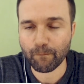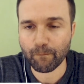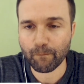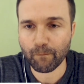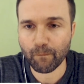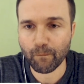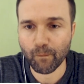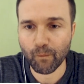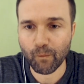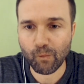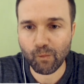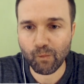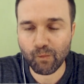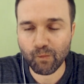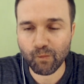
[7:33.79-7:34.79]

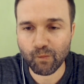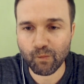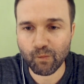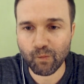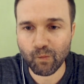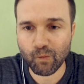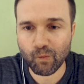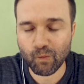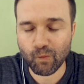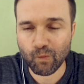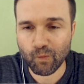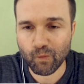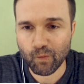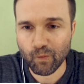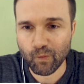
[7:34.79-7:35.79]

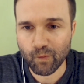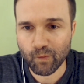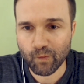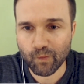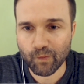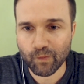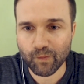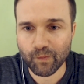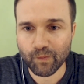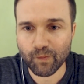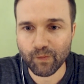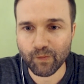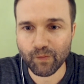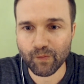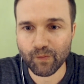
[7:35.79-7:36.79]

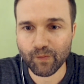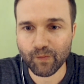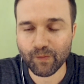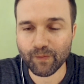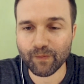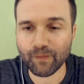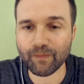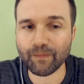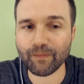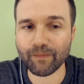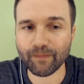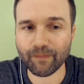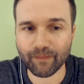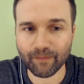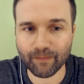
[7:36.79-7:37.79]

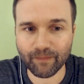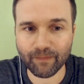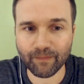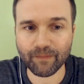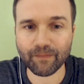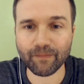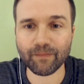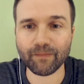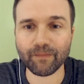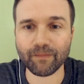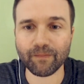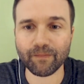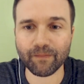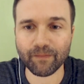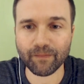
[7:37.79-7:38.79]

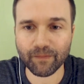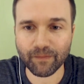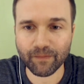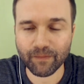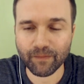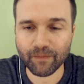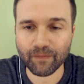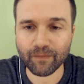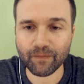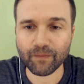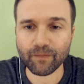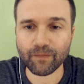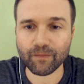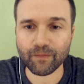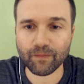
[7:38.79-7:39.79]

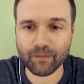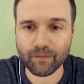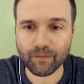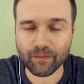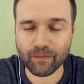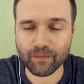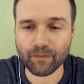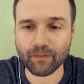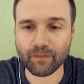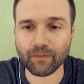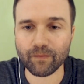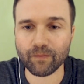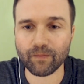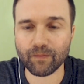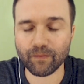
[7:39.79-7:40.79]

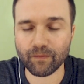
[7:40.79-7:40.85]
[no speech]